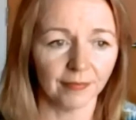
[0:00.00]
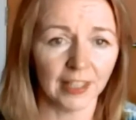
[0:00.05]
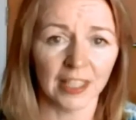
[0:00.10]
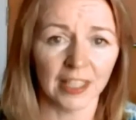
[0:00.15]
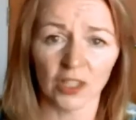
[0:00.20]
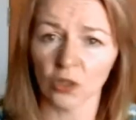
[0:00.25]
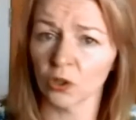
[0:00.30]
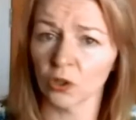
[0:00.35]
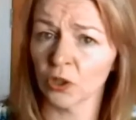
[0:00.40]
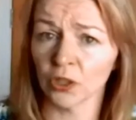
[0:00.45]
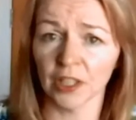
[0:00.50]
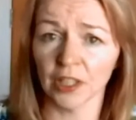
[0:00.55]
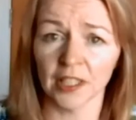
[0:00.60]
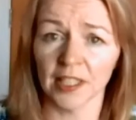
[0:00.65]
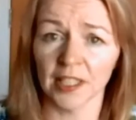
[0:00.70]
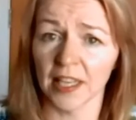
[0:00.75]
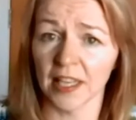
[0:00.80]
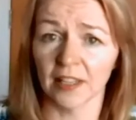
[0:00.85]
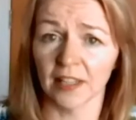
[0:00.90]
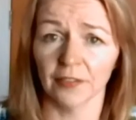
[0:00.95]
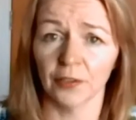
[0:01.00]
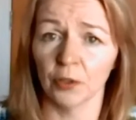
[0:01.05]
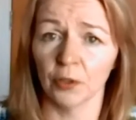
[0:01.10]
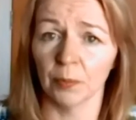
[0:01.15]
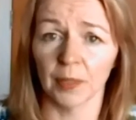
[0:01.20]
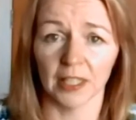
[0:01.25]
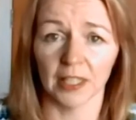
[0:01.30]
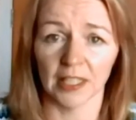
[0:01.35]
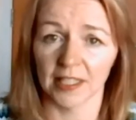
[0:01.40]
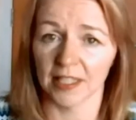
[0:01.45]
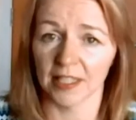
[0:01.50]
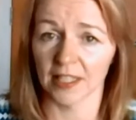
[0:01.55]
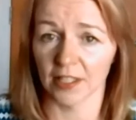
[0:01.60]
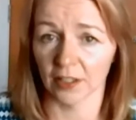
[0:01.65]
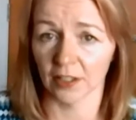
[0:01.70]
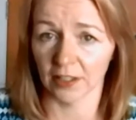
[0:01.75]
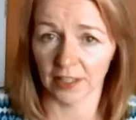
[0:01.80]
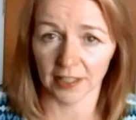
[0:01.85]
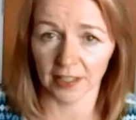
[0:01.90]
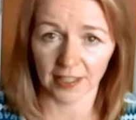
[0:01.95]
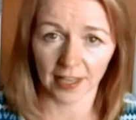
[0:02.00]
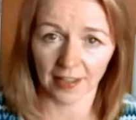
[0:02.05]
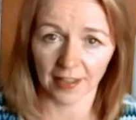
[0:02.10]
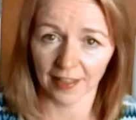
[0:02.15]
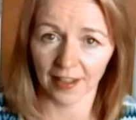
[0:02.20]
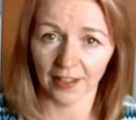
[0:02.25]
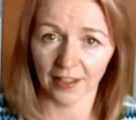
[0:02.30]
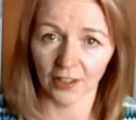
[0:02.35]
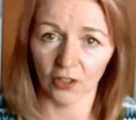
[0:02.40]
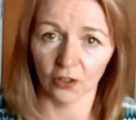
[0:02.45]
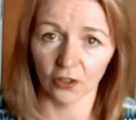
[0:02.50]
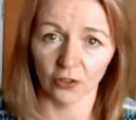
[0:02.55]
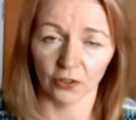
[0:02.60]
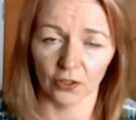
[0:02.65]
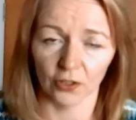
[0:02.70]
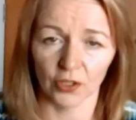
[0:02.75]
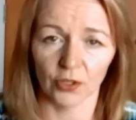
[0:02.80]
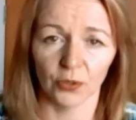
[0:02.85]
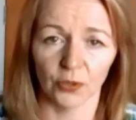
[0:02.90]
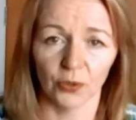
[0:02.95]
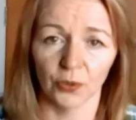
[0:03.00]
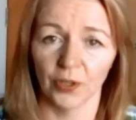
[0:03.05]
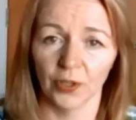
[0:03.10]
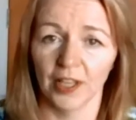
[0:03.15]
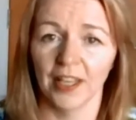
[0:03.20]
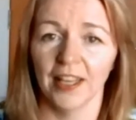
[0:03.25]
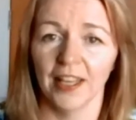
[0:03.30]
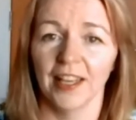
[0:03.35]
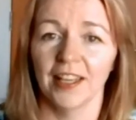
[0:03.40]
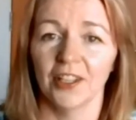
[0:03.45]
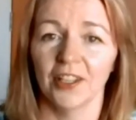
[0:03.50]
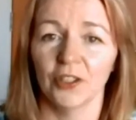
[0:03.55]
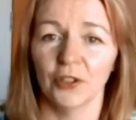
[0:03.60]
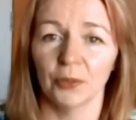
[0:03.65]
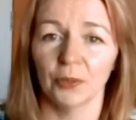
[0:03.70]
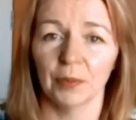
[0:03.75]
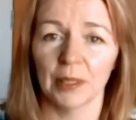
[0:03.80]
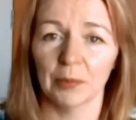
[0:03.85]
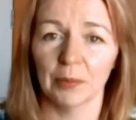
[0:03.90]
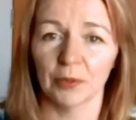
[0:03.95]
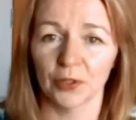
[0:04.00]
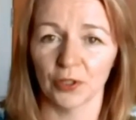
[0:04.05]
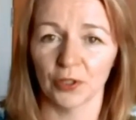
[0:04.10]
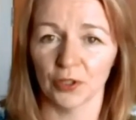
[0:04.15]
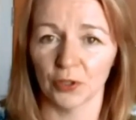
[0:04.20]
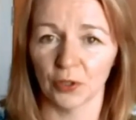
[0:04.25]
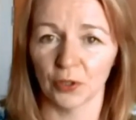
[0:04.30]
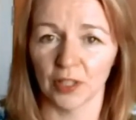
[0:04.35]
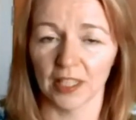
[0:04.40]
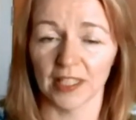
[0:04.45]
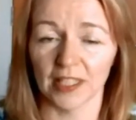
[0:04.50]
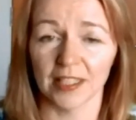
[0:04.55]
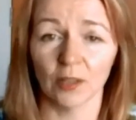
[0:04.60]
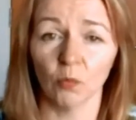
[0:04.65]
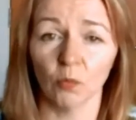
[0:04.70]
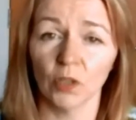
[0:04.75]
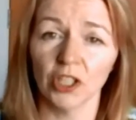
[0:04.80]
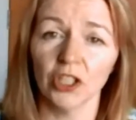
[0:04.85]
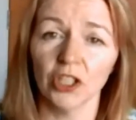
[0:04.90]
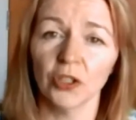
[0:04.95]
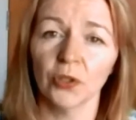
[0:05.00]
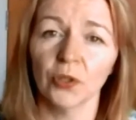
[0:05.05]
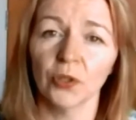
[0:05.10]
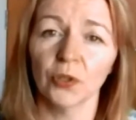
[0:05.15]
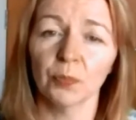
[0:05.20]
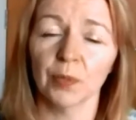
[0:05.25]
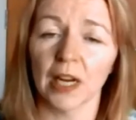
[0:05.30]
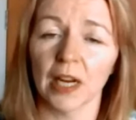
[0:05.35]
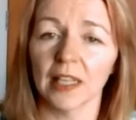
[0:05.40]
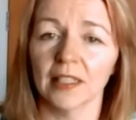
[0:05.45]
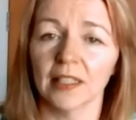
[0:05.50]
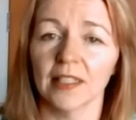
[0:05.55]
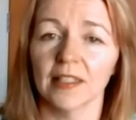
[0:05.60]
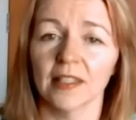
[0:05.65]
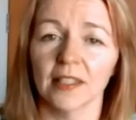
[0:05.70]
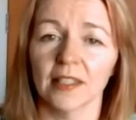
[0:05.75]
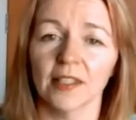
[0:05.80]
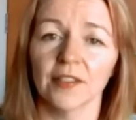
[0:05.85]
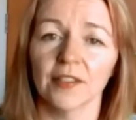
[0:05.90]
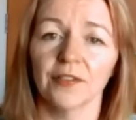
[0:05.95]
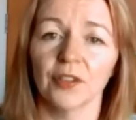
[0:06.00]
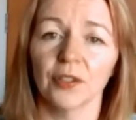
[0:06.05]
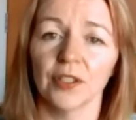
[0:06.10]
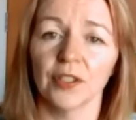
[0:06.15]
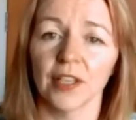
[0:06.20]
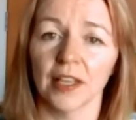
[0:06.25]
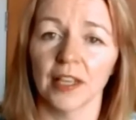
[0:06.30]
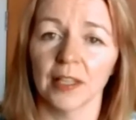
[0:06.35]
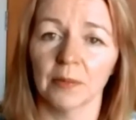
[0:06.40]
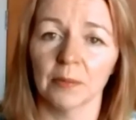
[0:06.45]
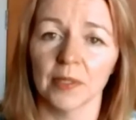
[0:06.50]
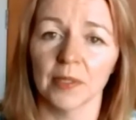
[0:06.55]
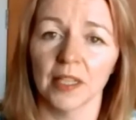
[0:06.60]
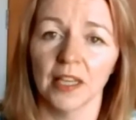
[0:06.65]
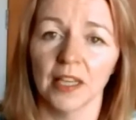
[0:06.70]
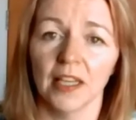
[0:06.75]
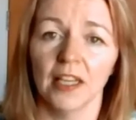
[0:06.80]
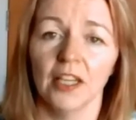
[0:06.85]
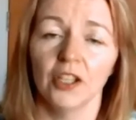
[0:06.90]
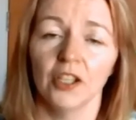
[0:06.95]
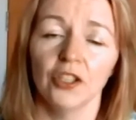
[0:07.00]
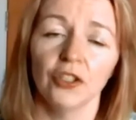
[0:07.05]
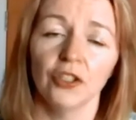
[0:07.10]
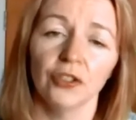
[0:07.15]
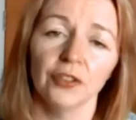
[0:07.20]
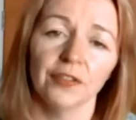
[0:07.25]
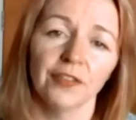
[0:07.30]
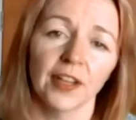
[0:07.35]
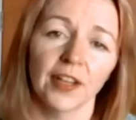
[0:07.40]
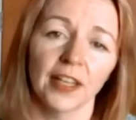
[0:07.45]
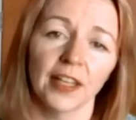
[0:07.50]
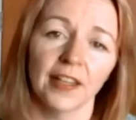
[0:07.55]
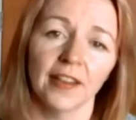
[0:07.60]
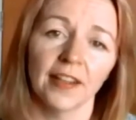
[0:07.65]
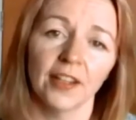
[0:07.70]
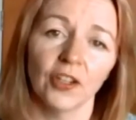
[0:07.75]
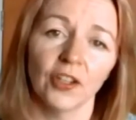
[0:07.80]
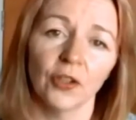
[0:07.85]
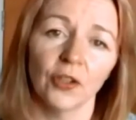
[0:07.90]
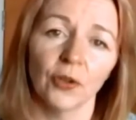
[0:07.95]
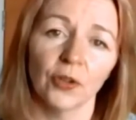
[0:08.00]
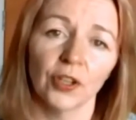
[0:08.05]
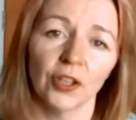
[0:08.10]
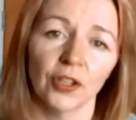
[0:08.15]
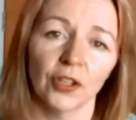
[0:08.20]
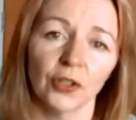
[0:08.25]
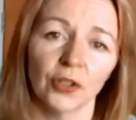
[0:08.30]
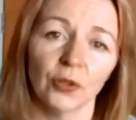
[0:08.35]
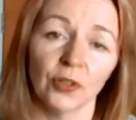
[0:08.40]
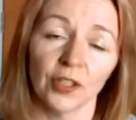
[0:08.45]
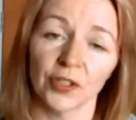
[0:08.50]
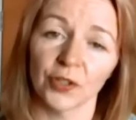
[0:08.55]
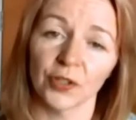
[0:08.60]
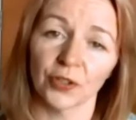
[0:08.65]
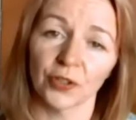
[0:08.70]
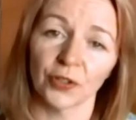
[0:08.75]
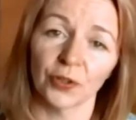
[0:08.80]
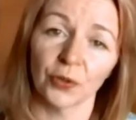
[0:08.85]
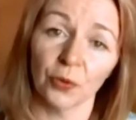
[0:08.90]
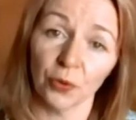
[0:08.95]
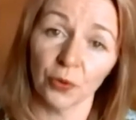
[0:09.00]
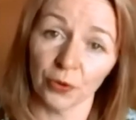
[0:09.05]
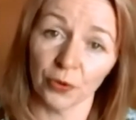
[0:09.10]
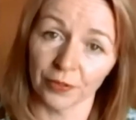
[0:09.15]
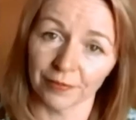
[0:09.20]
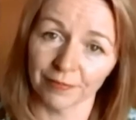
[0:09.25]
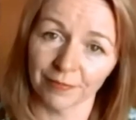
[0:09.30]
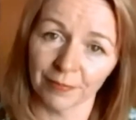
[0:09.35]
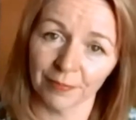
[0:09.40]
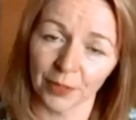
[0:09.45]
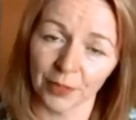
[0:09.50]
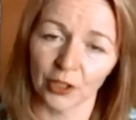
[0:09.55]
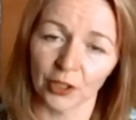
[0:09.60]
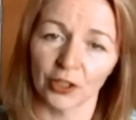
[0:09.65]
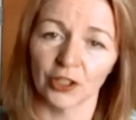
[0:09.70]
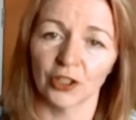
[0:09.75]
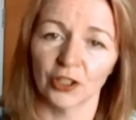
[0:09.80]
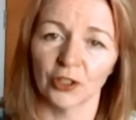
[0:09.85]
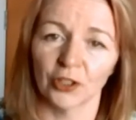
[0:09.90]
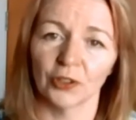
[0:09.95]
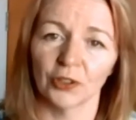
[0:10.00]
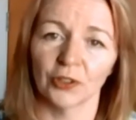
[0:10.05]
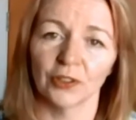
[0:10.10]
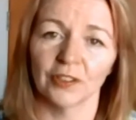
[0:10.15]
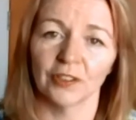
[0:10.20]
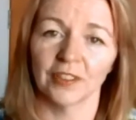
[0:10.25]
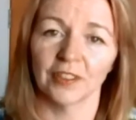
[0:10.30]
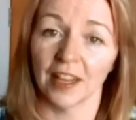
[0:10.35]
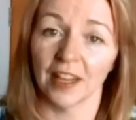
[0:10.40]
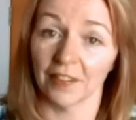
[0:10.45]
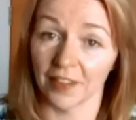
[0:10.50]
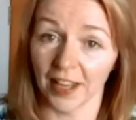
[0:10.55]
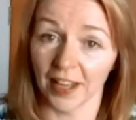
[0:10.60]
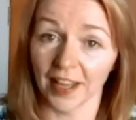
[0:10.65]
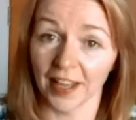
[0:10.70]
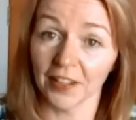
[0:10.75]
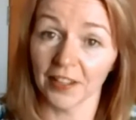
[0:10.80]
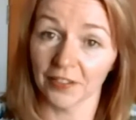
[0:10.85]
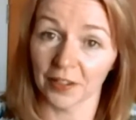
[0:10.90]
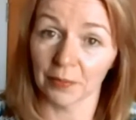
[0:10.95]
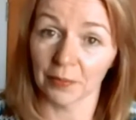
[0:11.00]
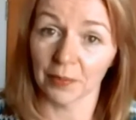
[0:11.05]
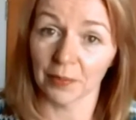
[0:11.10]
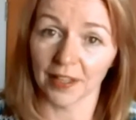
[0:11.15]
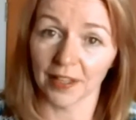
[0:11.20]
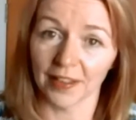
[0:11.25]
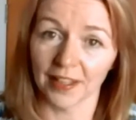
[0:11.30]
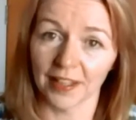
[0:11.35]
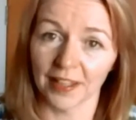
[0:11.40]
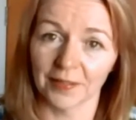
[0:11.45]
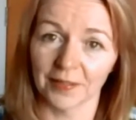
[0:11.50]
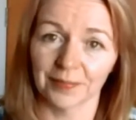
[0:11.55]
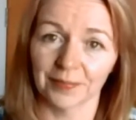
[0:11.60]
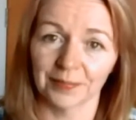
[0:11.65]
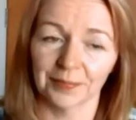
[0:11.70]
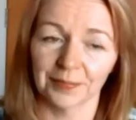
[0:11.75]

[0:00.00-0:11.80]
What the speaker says: It's only going to take a few minutes, it's not going to take that long, so you should be able to do this. And once you practice this a few times, you should find that you can do this on your own, because you'll have the hang of it by then.